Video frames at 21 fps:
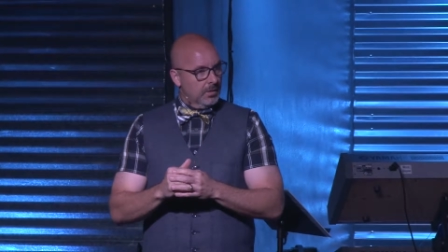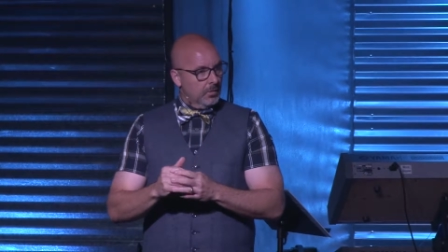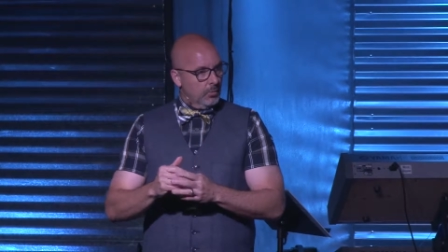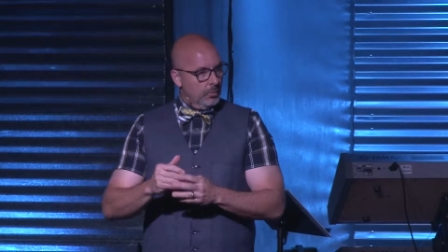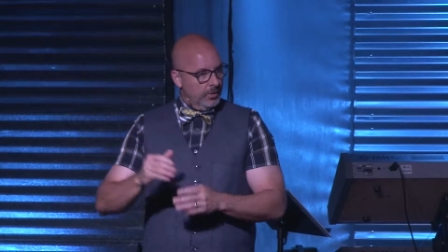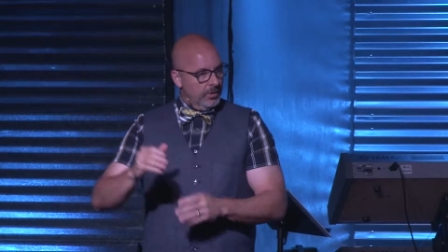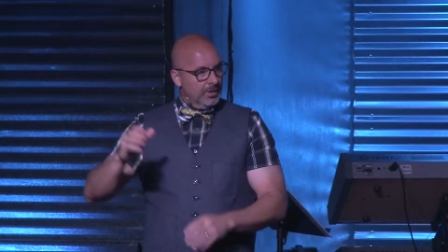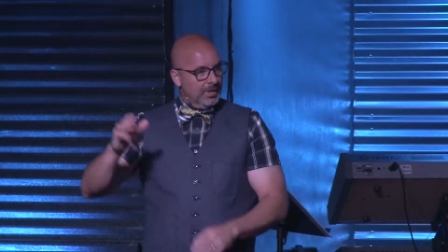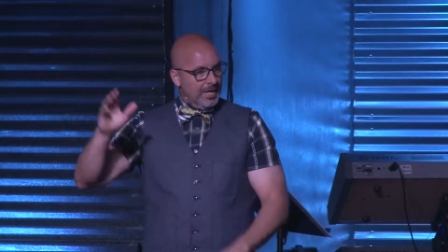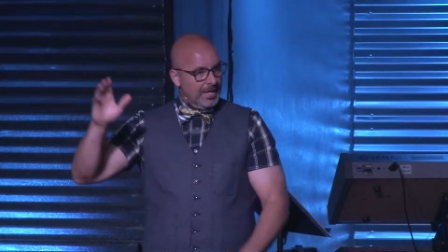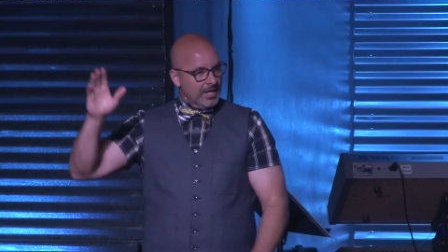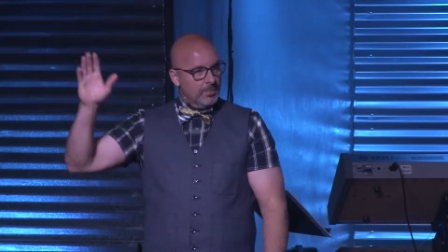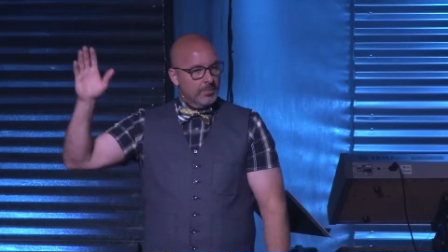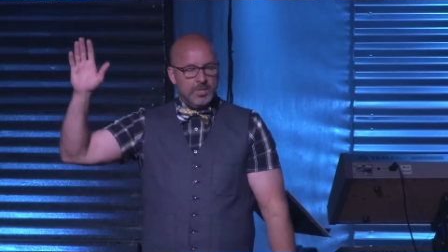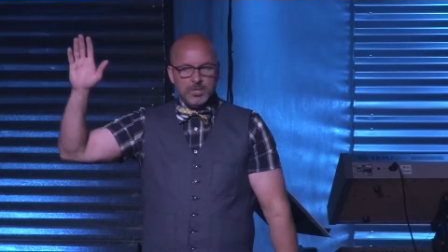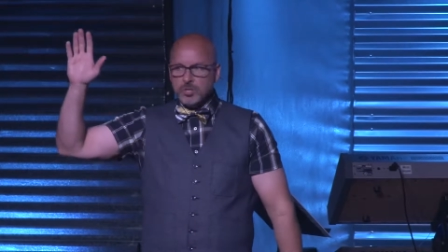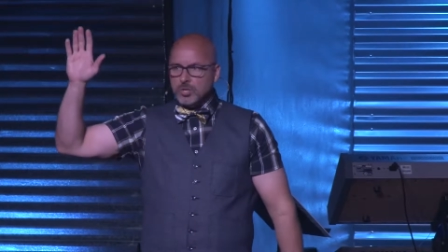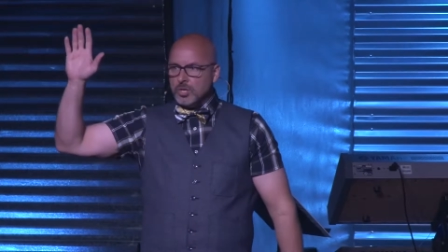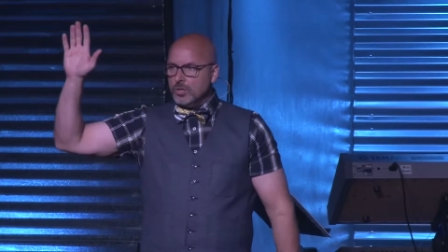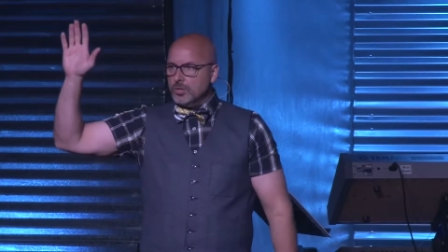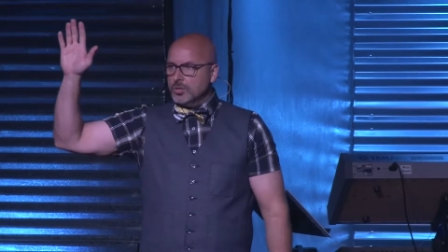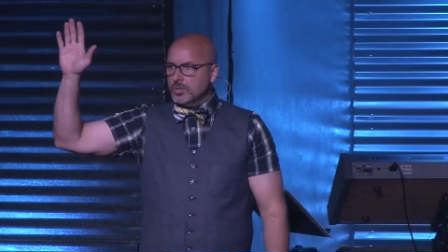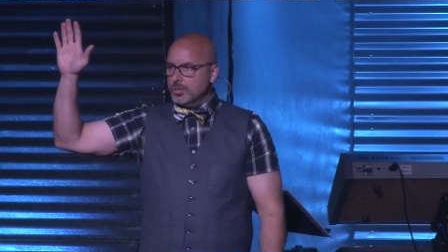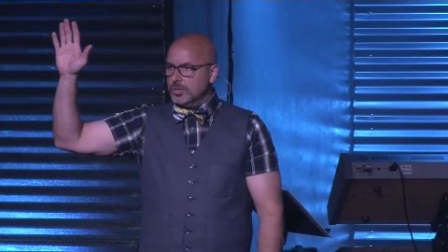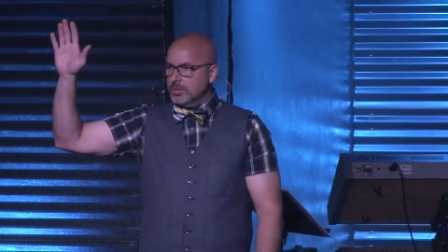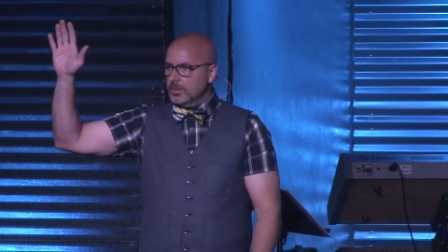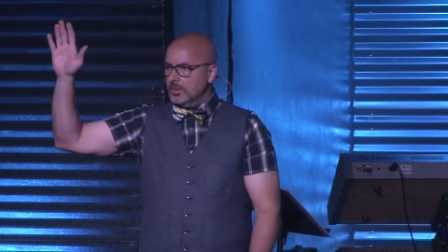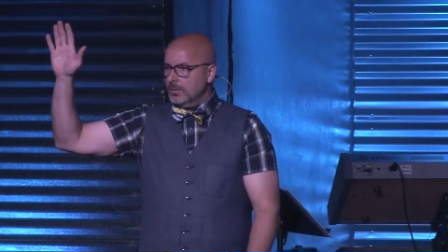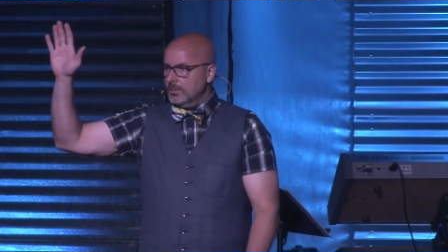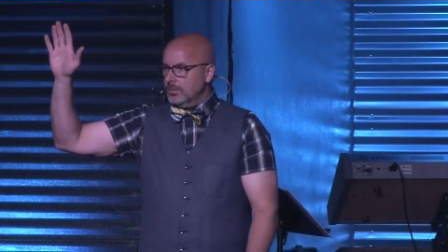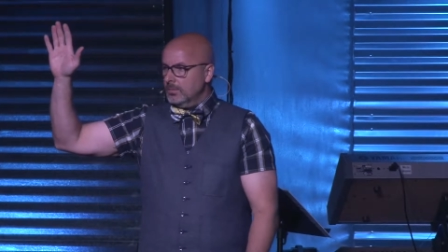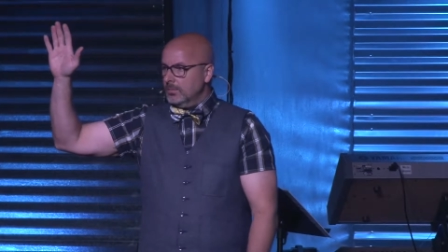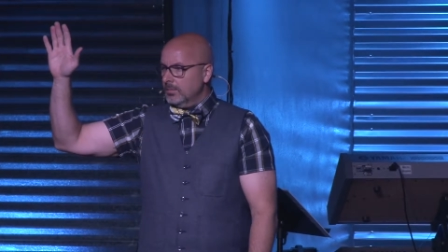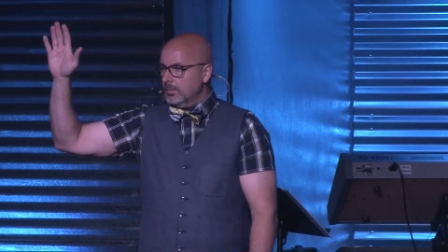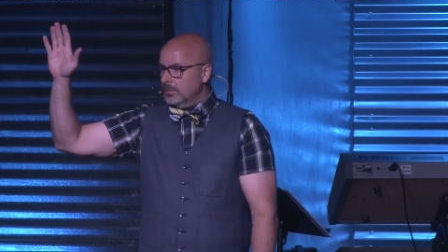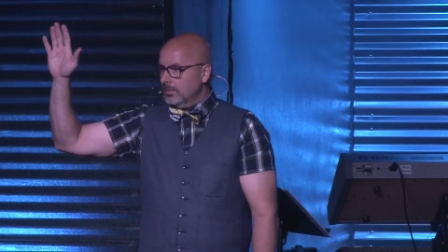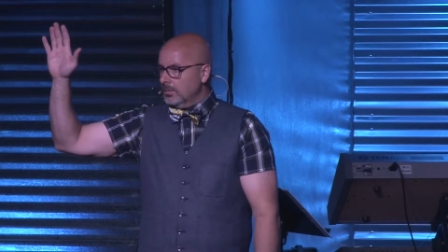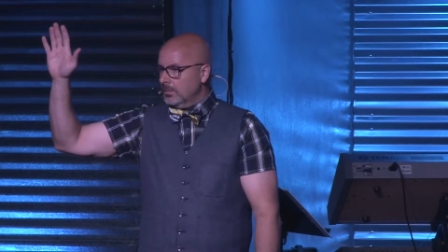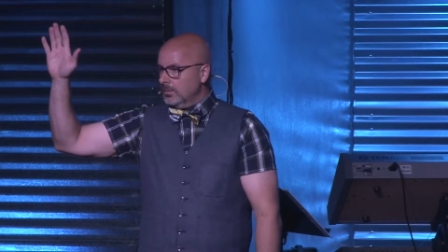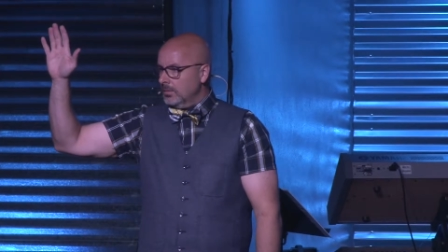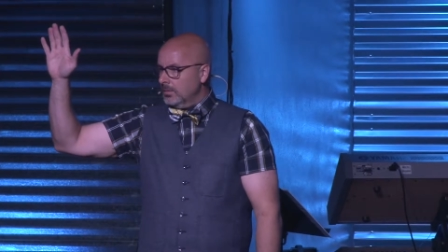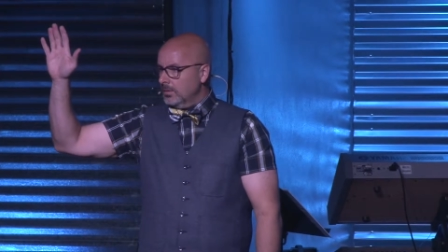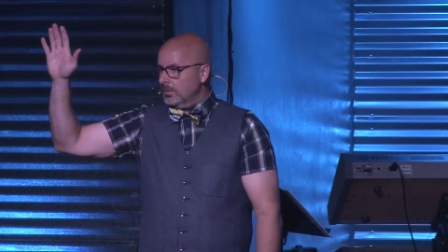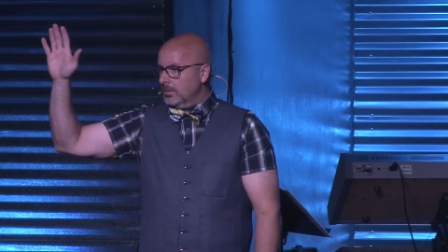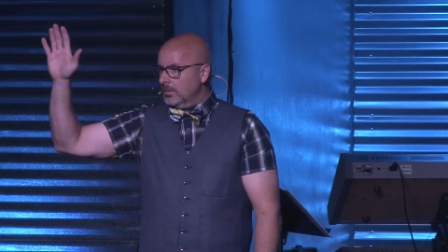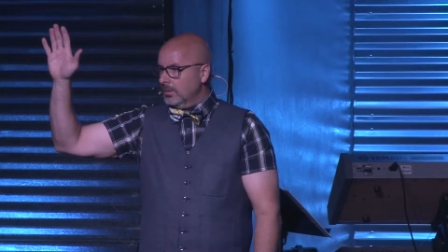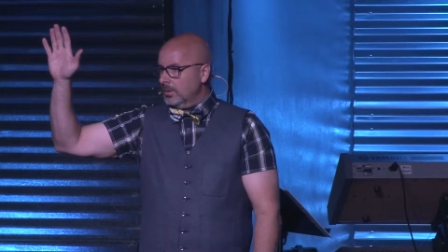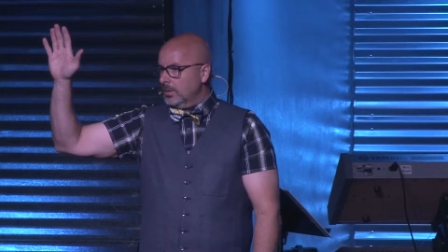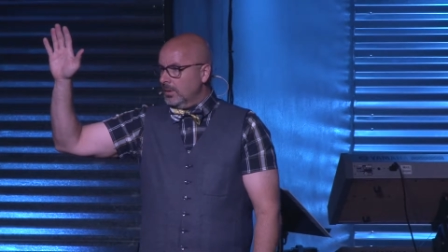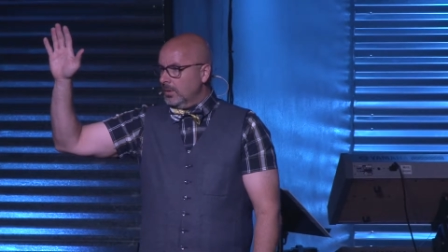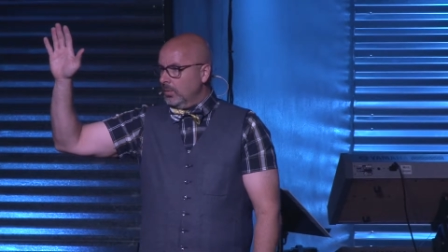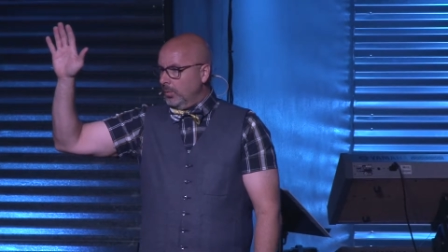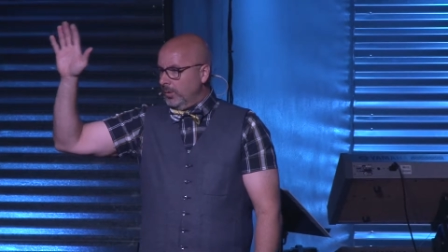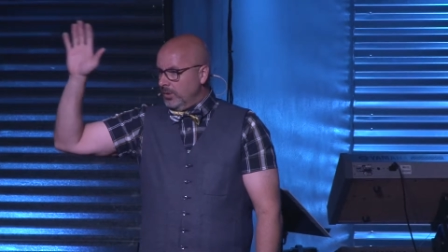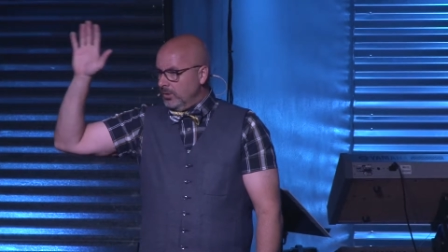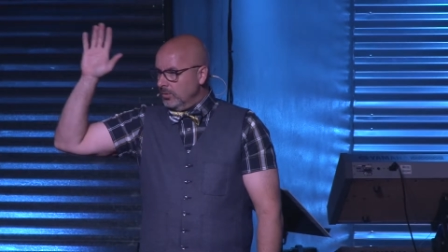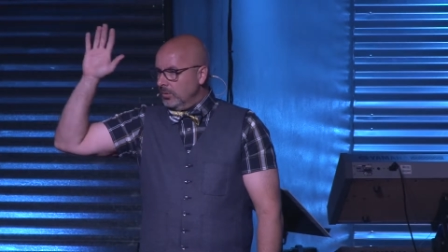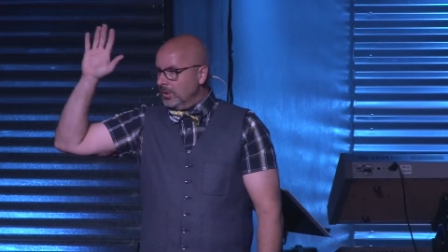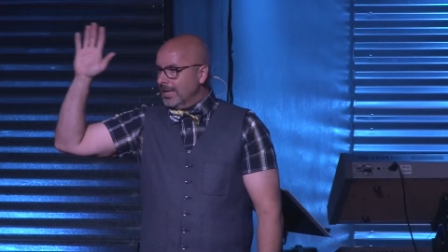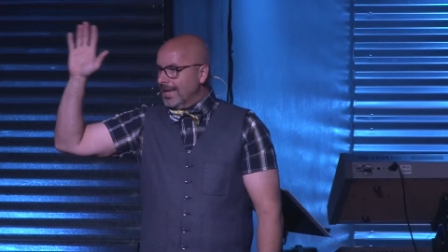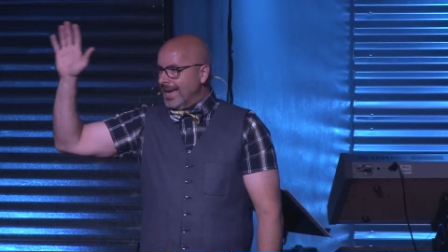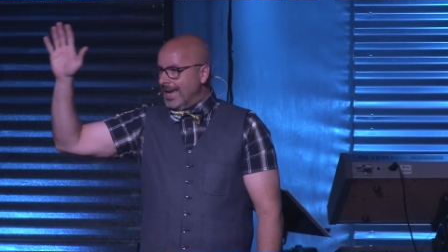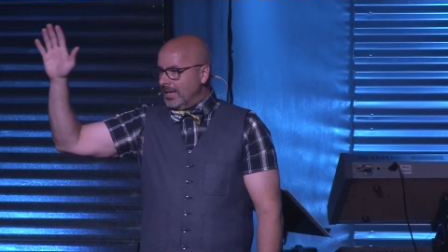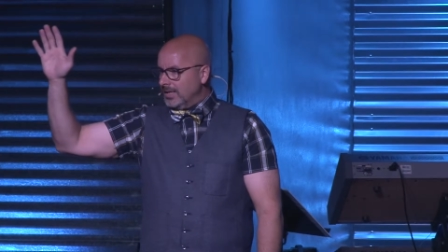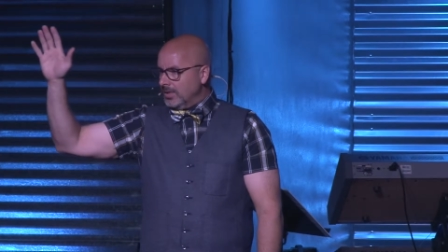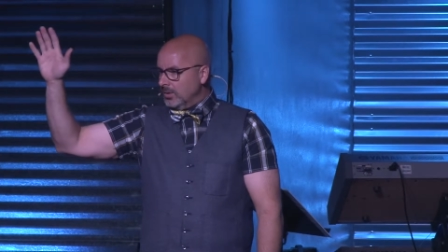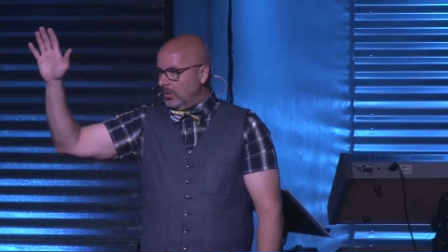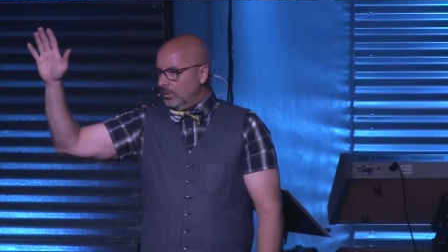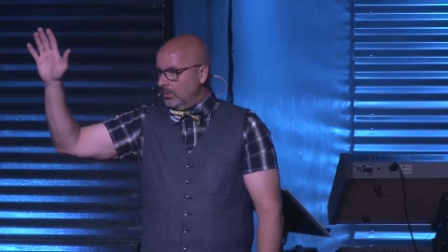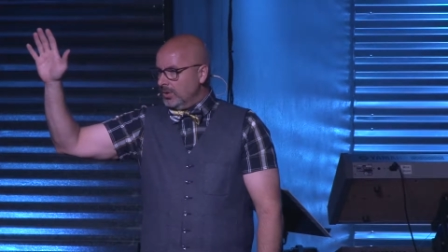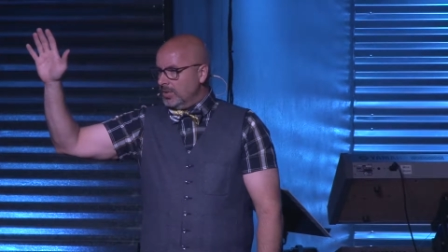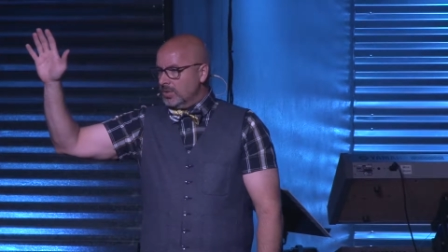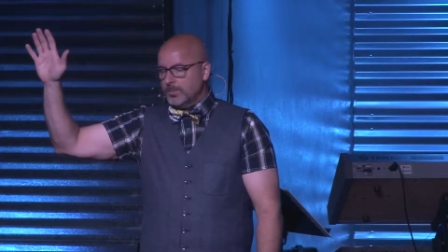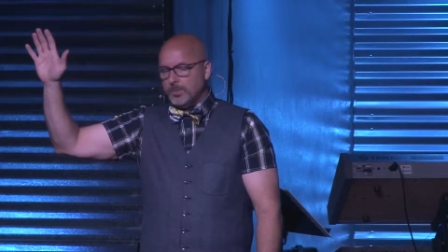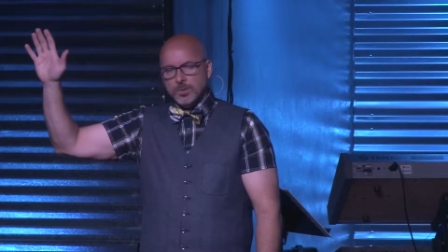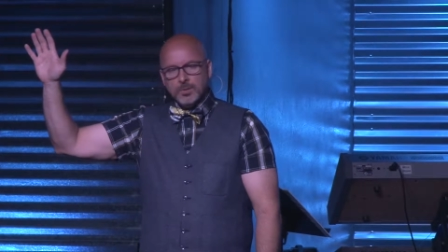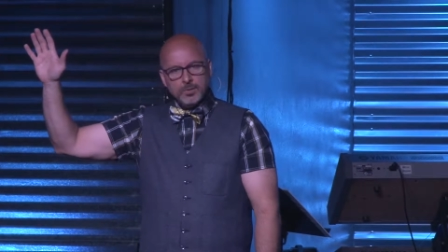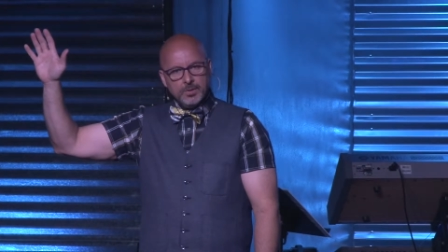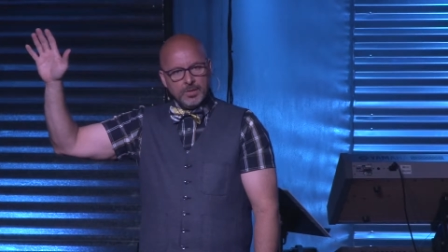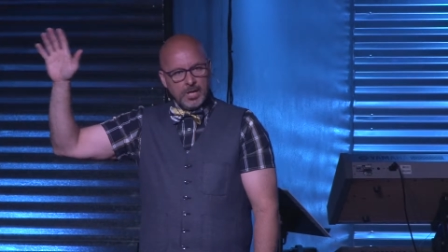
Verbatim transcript: Will you let him in, church? Will you let Holy Spirit,